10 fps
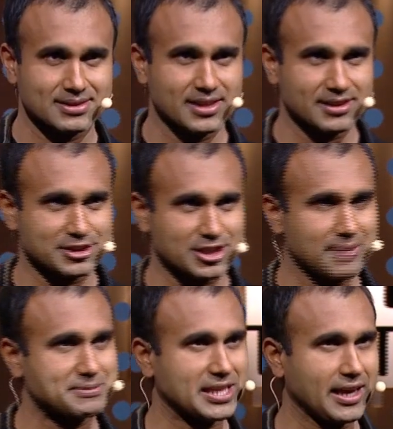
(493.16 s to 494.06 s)
kind of the
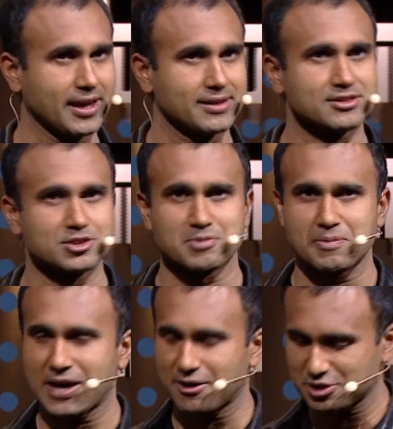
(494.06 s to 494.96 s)
top 10
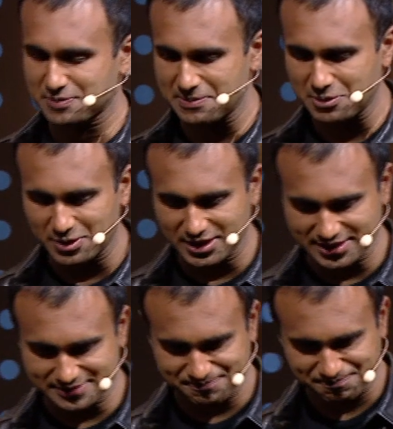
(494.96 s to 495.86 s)
superpowers people wanted?